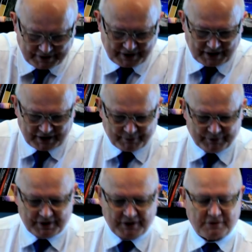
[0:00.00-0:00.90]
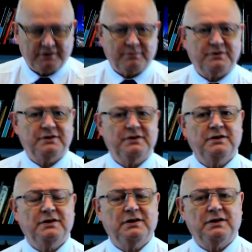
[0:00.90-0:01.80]
the animal kingdoms.
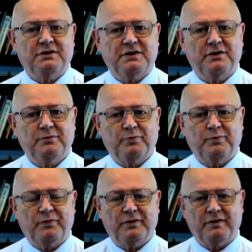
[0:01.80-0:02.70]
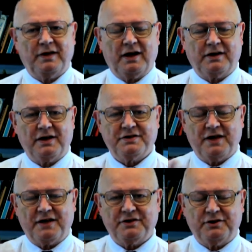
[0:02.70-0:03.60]
So I guess
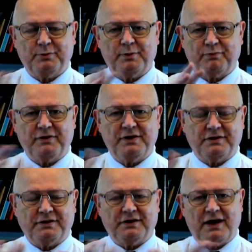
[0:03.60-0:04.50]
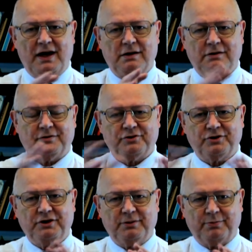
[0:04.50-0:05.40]
that's to do with breeding cattle and
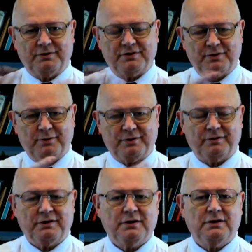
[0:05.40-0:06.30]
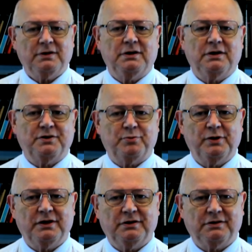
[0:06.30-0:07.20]
sheep and so on as
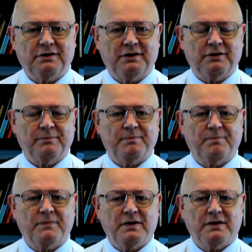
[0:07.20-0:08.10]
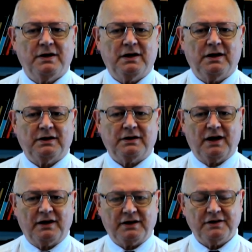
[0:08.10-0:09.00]
well. And
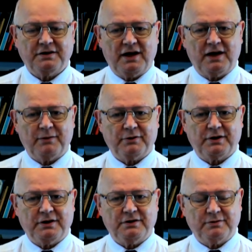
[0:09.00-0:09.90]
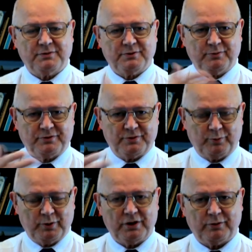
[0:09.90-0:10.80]
getting the animal kingdom to
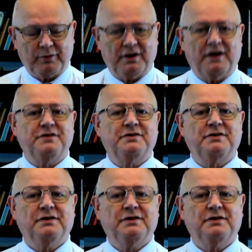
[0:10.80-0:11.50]
work with us,